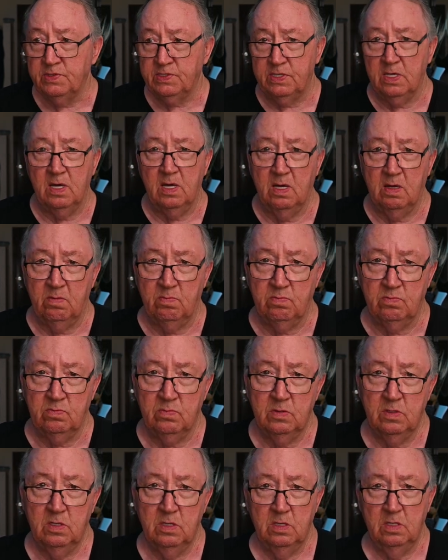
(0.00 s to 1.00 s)
some
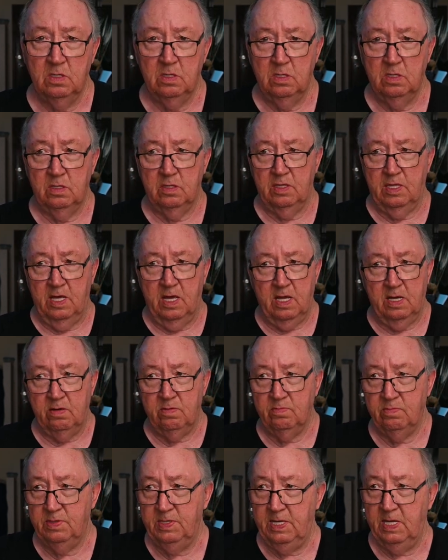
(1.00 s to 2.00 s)
that
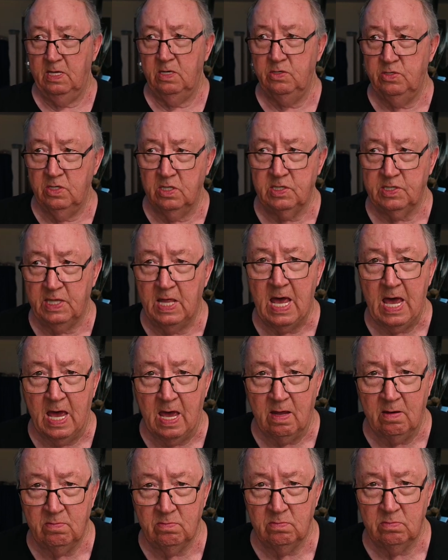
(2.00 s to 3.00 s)
did just
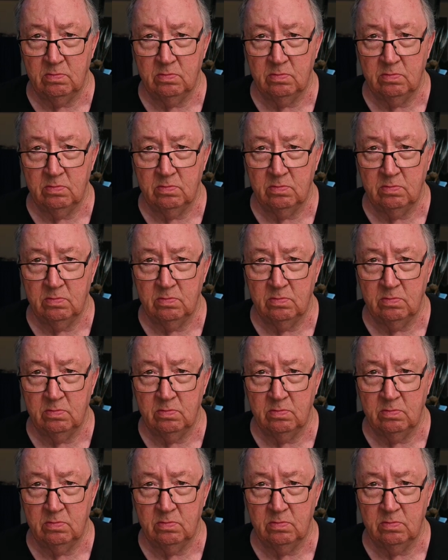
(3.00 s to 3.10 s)
that.